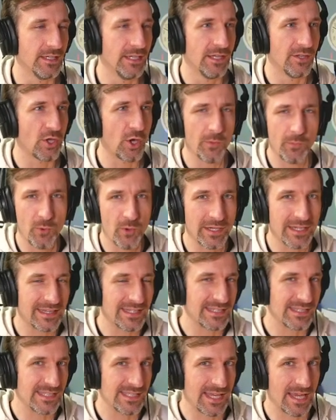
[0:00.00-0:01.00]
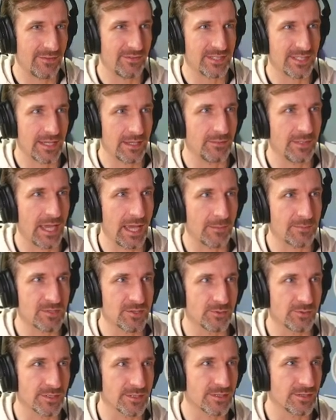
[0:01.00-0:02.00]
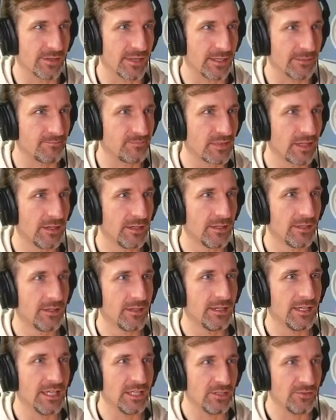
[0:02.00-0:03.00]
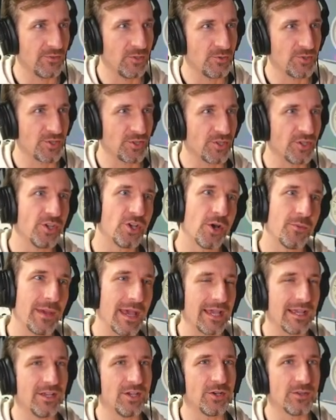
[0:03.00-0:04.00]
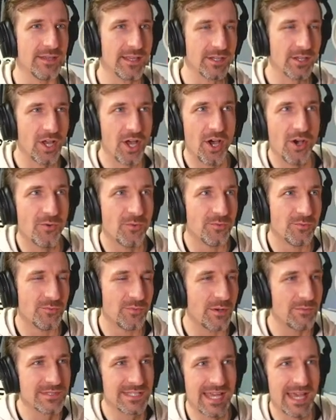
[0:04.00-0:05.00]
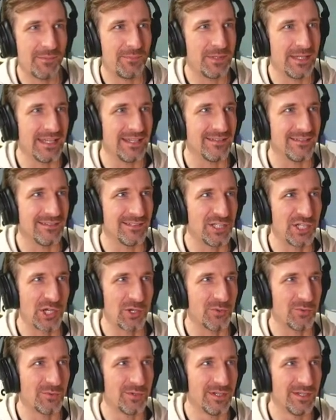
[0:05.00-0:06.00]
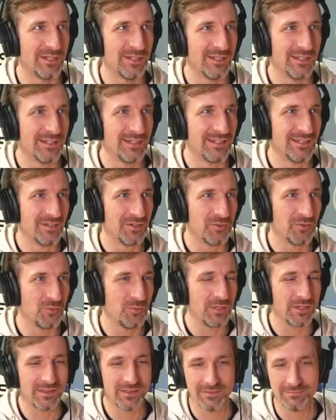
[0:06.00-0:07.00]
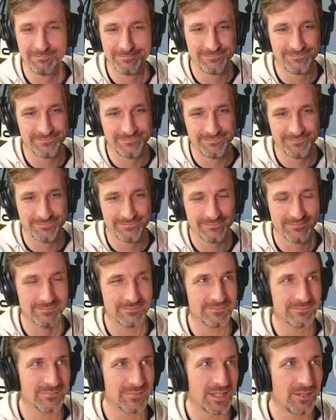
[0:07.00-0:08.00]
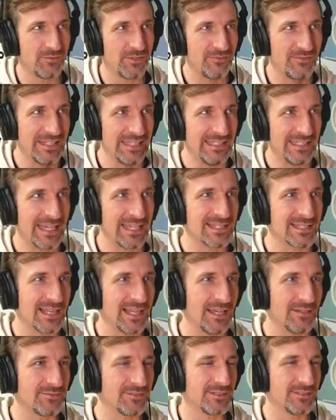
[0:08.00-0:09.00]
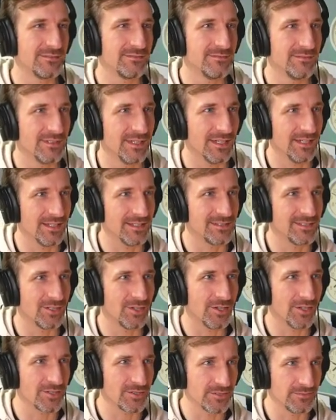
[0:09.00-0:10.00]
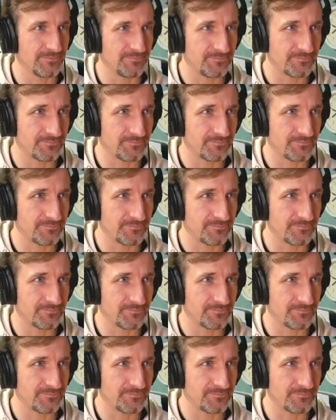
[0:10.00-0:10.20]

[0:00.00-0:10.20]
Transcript: The whole point of this is to have a time capsule so that in the future you can go back and go like, oh, what was happening, you know, with 15 days left uh, to launch.